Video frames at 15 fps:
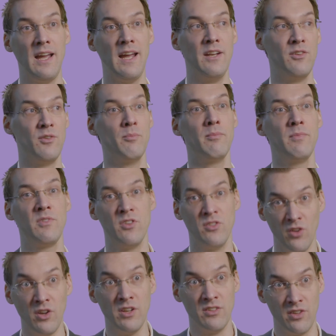and
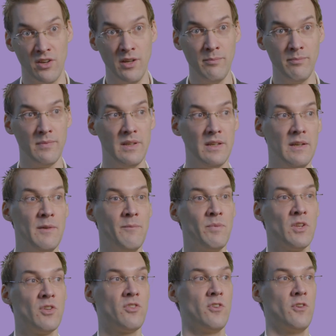design time,
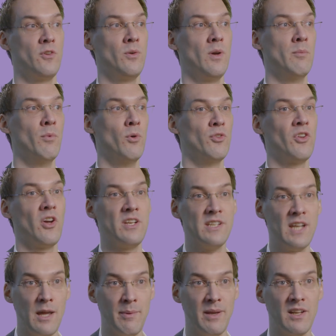to a more
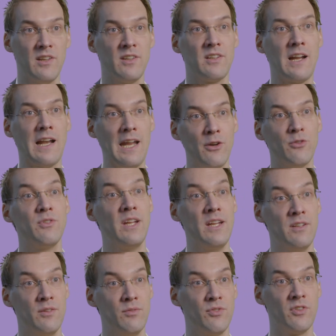dynamic
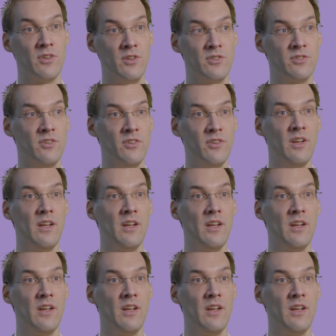cloud-native solution,